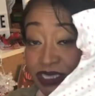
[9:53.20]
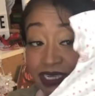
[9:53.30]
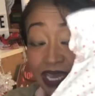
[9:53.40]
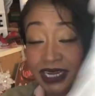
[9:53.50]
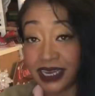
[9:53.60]

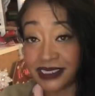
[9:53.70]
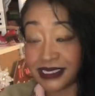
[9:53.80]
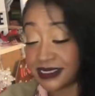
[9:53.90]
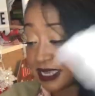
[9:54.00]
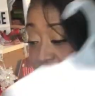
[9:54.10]
ninety-nine
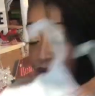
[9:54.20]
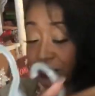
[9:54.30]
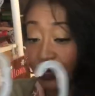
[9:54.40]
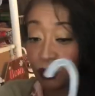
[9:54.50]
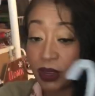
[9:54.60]
cents. I know
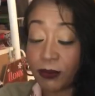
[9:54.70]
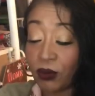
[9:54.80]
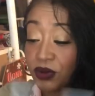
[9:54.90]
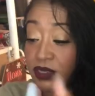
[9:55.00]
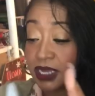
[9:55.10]
they are way
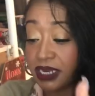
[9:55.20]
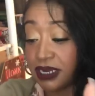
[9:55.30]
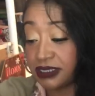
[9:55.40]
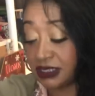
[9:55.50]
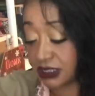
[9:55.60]
more than
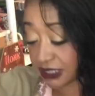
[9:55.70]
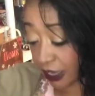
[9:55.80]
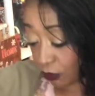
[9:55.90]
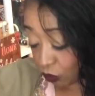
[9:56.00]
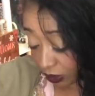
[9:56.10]
ninety-nine cents
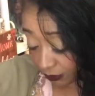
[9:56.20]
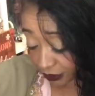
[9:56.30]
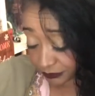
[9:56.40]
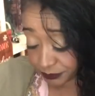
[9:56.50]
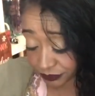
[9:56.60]
at
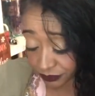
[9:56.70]
Walmart.